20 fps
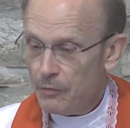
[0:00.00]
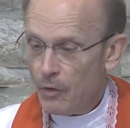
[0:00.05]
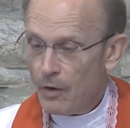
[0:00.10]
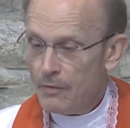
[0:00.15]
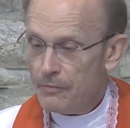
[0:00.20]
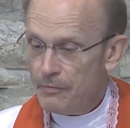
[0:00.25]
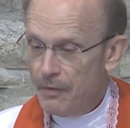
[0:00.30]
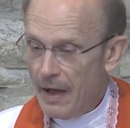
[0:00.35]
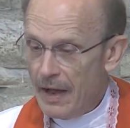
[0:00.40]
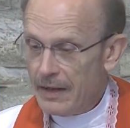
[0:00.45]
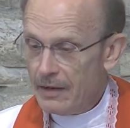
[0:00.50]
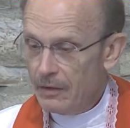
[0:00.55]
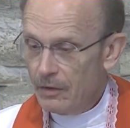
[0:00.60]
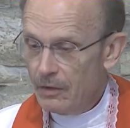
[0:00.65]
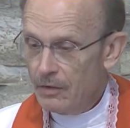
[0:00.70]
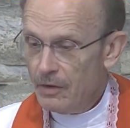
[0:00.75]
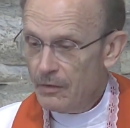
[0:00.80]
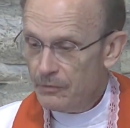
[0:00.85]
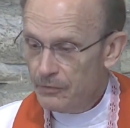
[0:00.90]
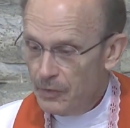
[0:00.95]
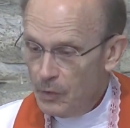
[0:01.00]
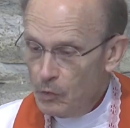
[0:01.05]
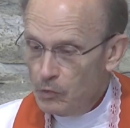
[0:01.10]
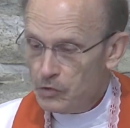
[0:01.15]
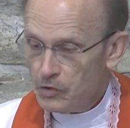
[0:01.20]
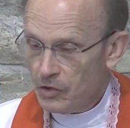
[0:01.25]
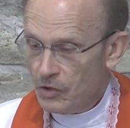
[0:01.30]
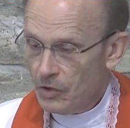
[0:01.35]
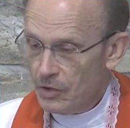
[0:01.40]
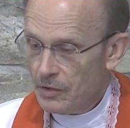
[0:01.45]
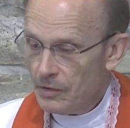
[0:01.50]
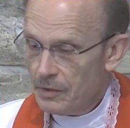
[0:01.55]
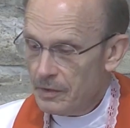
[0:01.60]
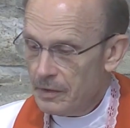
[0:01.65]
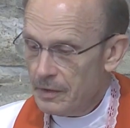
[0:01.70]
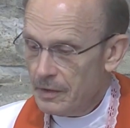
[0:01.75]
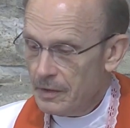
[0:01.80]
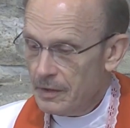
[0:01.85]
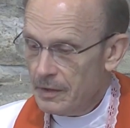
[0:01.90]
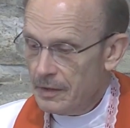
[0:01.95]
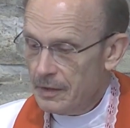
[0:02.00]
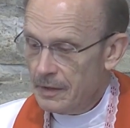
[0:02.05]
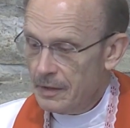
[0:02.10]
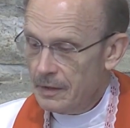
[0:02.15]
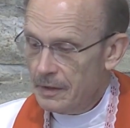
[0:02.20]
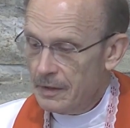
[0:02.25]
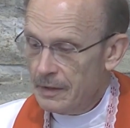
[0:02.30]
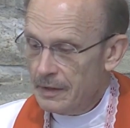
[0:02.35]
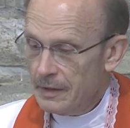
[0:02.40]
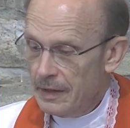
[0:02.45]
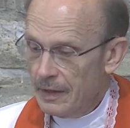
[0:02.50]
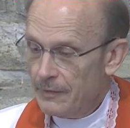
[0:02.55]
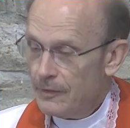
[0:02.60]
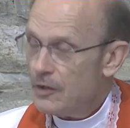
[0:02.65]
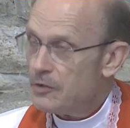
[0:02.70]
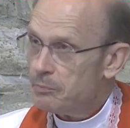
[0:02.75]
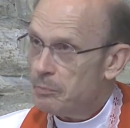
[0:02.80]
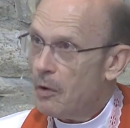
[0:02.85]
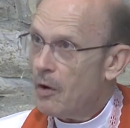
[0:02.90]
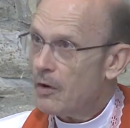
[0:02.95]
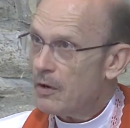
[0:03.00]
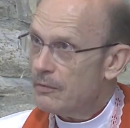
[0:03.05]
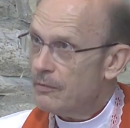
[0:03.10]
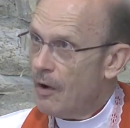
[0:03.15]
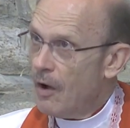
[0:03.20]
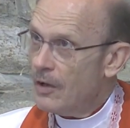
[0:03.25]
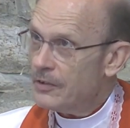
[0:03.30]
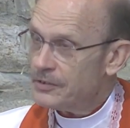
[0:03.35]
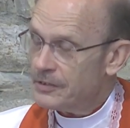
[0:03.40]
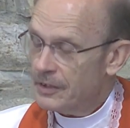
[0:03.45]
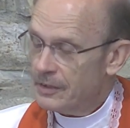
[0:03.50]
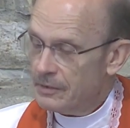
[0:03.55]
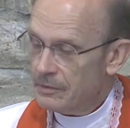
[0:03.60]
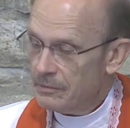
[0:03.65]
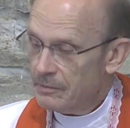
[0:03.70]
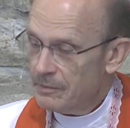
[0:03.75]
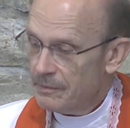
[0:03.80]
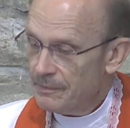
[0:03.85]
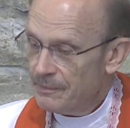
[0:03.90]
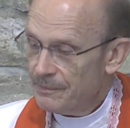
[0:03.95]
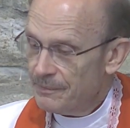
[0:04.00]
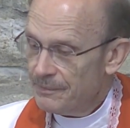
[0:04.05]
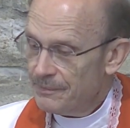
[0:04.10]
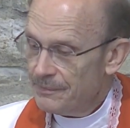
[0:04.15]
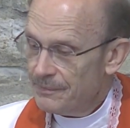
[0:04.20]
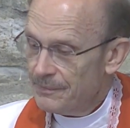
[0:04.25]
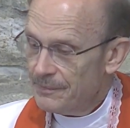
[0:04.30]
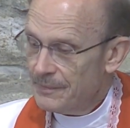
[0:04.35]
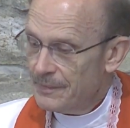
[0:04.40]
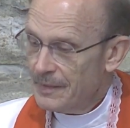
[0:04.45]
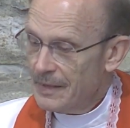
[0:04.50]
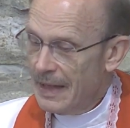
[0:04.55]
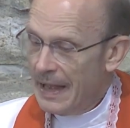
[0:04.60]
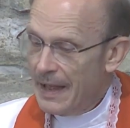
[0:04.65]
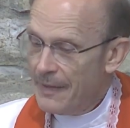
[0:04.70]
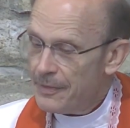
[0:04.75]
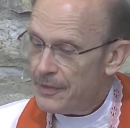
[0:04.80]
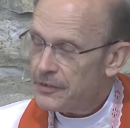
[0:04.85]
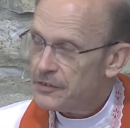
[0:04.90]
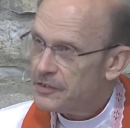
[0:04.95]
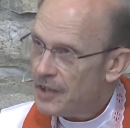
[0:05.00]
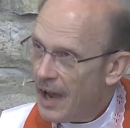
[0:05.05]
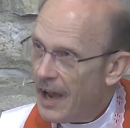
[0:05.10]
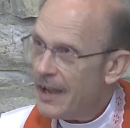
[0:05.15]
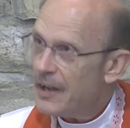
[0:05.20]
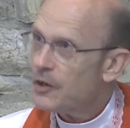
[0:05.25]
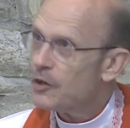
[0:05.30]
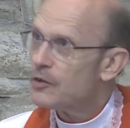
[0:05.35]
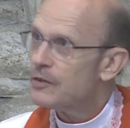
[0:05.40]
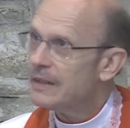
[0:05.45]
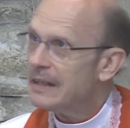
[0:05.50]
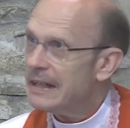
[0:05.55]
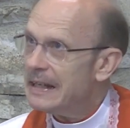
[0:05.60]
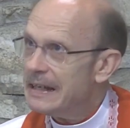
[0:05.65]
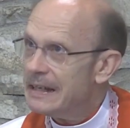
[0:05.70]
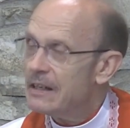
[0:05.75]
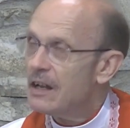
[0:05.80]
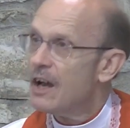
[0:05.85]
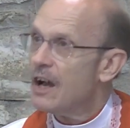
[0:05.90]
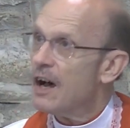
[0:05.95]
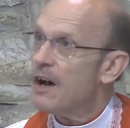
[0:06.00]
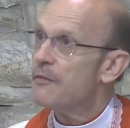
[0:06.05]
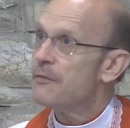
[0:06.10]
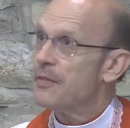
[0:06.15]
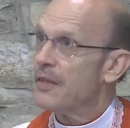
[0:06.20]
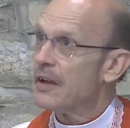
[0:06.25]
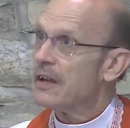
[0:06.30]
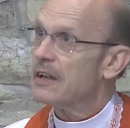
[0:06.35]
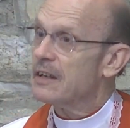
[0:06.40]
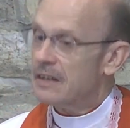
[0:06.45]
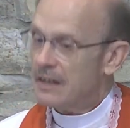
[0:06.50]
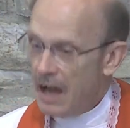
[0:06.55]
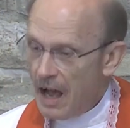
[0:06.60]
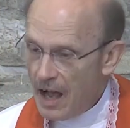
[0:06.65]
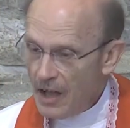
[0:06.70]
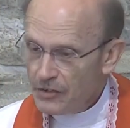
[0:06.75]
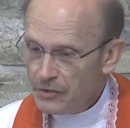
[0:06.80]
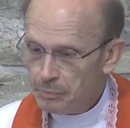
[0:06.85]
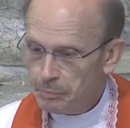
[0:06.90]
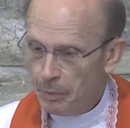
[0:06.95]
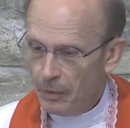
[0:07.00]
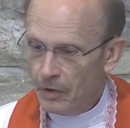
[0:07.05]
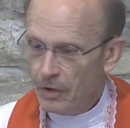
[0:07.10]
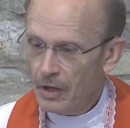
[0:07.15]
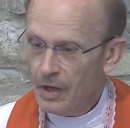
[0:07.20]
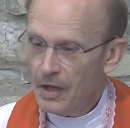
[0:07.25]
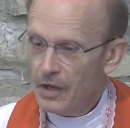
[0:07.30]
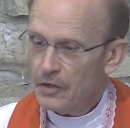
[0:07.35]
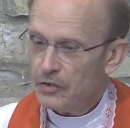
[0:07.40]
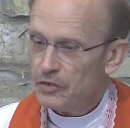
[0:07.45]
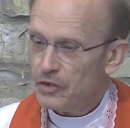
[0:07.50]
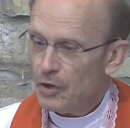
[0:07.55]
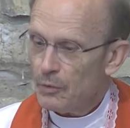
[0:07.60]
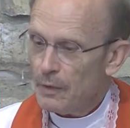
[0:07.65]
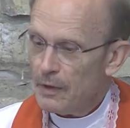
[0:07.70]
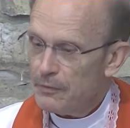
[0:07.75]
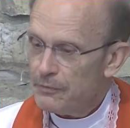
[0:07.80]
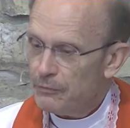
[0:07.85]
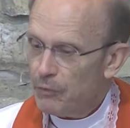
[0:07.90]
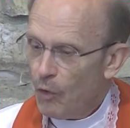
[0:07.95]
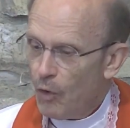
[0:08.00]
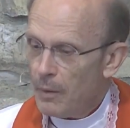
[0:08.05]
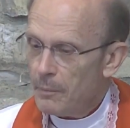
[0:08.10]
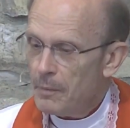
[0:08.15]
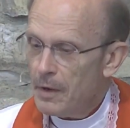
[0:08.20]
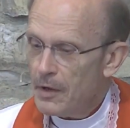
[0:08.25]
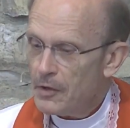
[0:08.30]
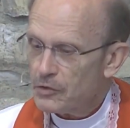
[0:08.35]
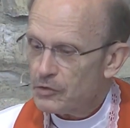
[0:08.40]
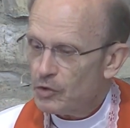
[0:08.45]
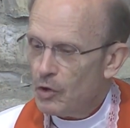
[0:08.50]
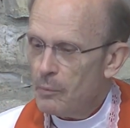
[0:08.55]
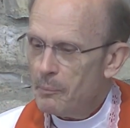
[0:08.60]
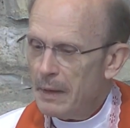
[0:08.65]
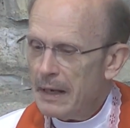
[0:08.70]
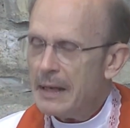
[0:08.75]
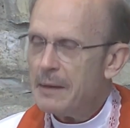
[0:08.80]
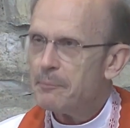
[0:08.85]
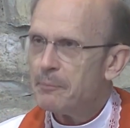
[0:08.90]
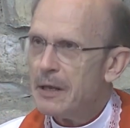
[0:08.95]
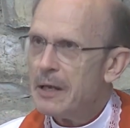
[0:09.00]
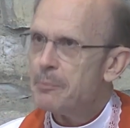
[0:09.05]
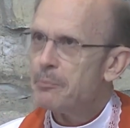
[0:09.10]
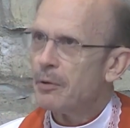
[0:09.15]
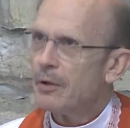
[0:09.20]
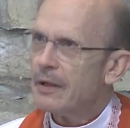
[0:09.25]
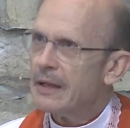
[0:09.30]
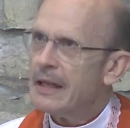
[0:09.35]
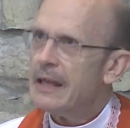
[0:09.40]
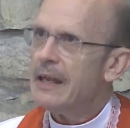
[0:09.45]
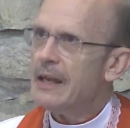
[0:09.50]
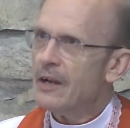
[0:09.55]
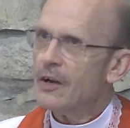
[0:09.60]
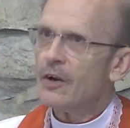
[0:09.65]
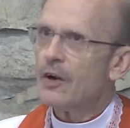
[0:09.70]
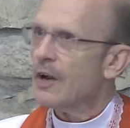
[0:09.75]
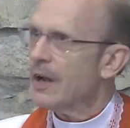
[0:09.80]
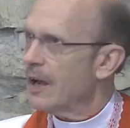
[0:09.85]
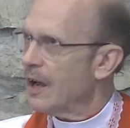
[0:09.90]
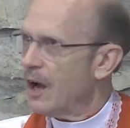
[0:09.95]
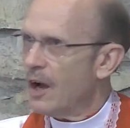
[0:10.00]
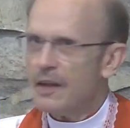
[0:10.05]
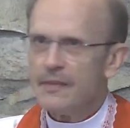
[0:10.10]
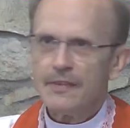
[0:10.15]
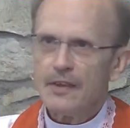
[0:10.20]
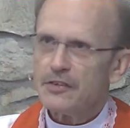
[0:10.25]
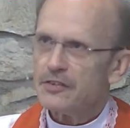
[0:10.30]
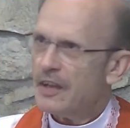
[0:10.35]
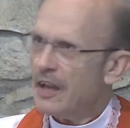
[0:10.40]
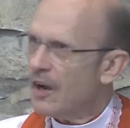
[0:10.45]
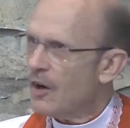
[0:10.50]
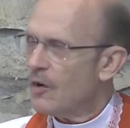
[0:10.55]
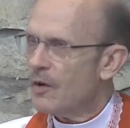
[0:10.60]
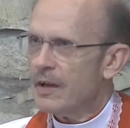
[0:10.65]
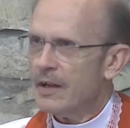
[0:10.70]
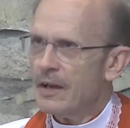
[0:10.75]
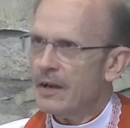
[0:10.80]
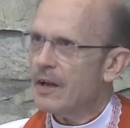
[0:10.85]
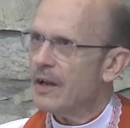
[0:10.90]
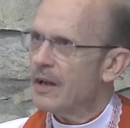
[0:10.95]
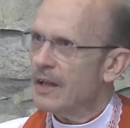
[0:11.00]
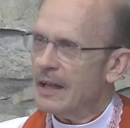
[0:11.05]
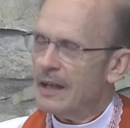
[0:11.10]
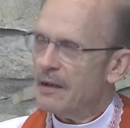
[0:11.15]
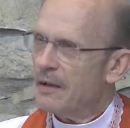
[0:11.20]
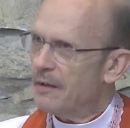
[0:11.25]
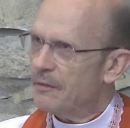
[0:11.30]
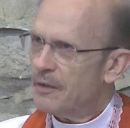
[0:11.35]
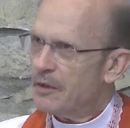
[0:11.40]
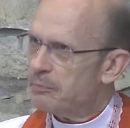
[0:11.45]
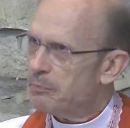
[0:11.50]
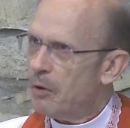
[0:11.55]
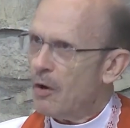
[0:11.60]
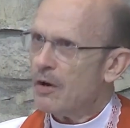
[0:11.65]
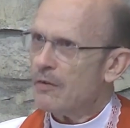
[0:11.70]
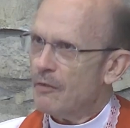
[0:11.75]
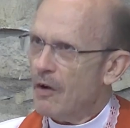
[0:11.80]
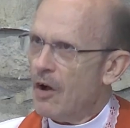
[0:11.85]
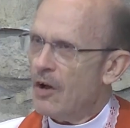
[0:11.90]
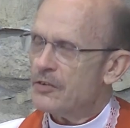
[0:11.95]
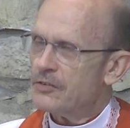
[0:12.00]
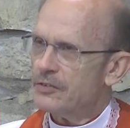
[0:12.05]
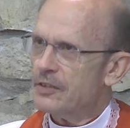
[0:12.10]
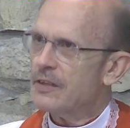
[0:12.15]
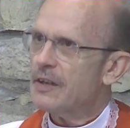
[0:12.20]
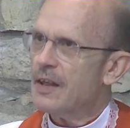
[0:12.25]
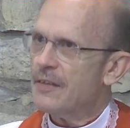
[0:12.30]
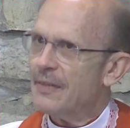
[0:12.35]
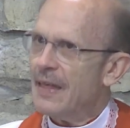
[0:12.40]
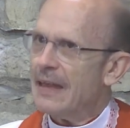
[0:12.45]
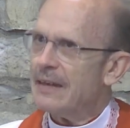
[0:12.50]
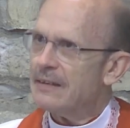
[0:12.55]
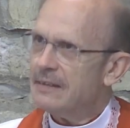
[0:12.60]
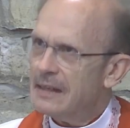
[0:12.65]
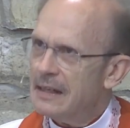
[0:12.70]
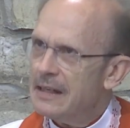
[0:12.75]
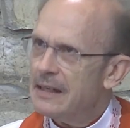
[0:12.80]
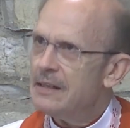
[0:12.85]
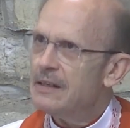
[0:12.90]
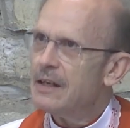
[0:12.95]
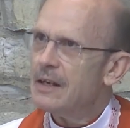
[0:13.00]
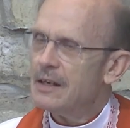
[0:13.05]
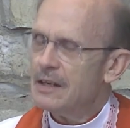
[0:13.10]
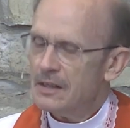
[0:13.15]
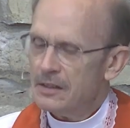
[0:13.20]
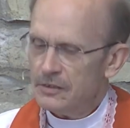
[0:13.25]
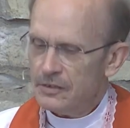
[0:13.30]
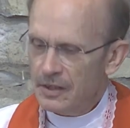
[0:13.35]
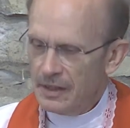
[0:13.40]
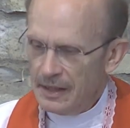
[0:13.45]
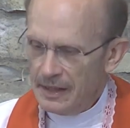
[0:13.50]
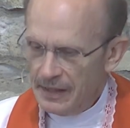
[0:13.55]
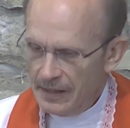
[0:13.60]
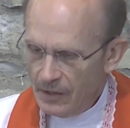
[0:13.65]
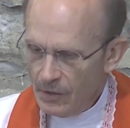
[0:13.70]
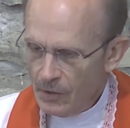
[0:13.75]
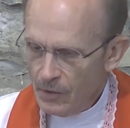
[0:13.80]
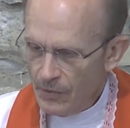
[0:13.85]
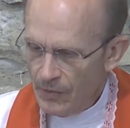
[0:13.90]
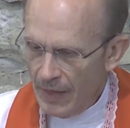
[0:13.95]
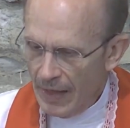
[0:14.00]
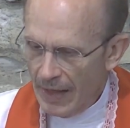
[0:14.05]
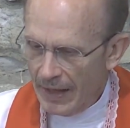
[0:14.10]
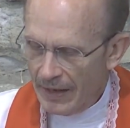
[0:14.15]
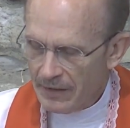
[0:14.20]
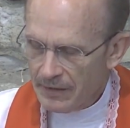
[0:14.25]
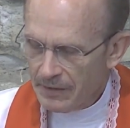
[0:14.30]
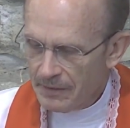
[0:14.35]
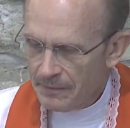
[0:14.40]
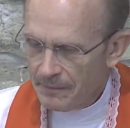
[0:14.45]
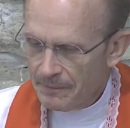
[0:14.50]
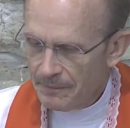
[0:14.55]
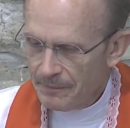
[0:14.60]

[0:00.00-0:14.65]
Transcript: for a vital future in this part of Austin and the dire need of the gospel to reform so many people here in this area, uh, this part of Austin, that need to hear that.